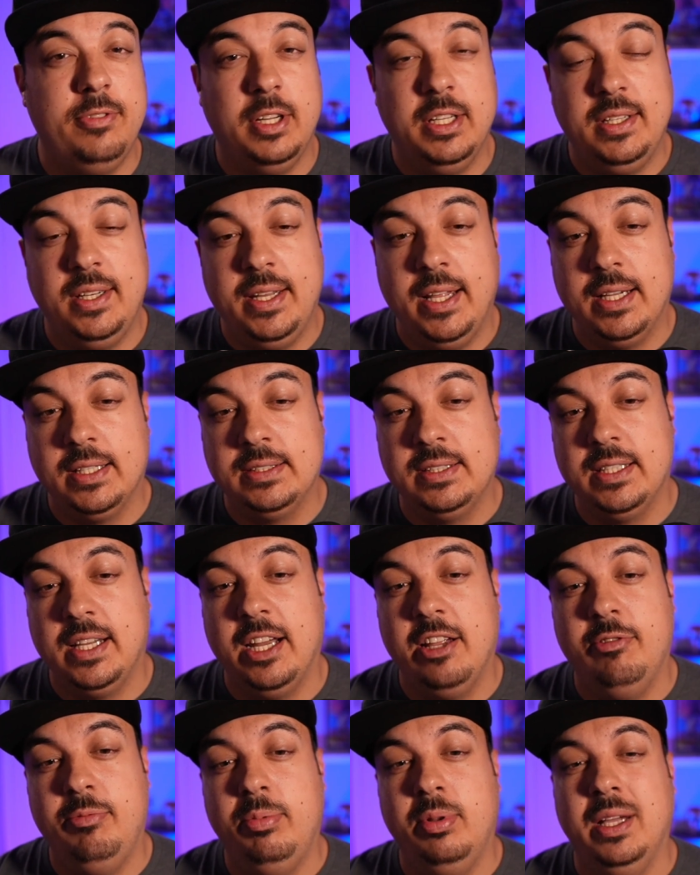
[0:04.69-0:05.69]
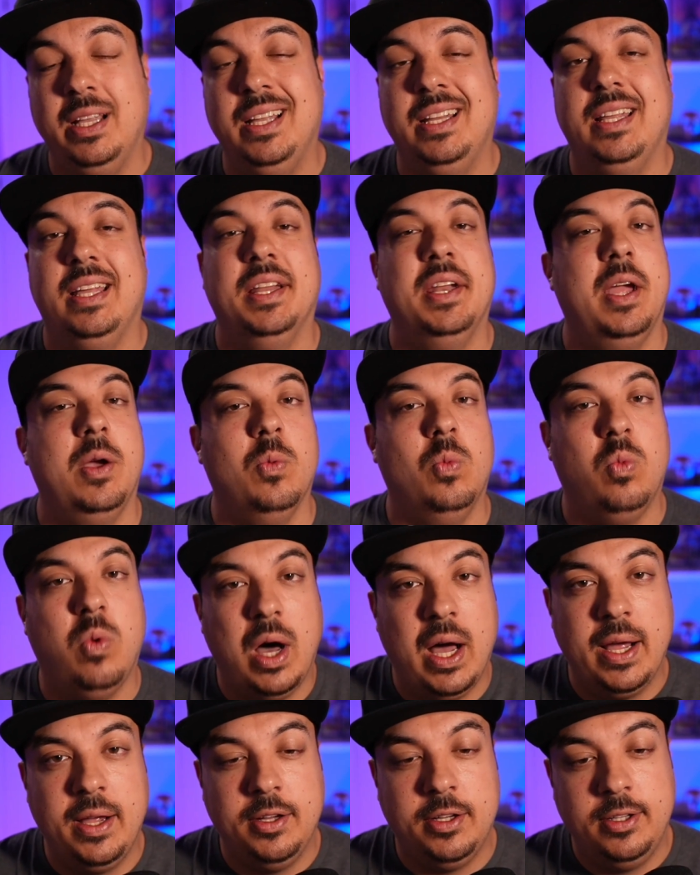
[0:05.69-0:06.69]
fun decks that I've played in a
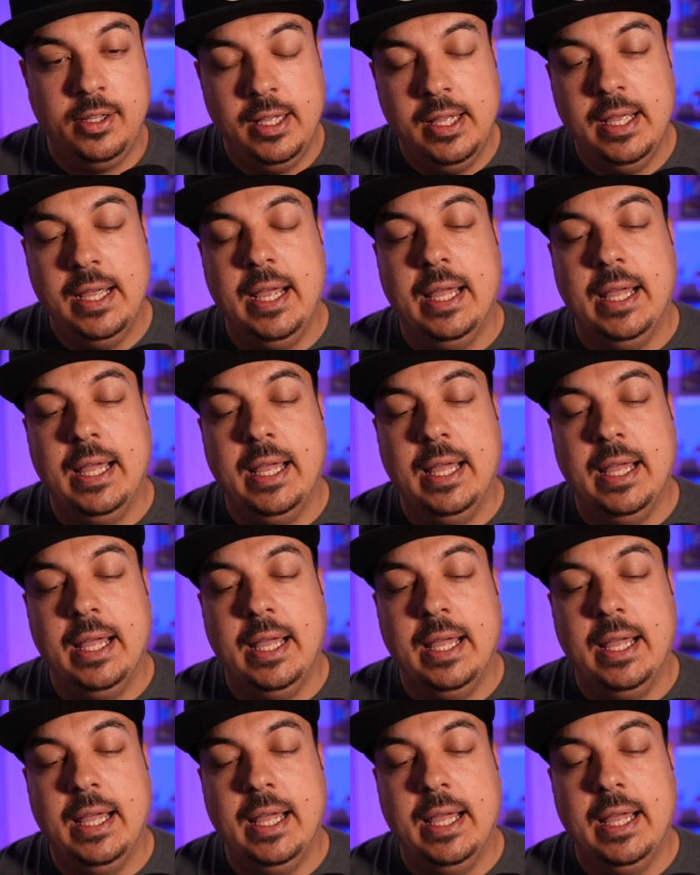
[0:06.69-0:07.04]
while,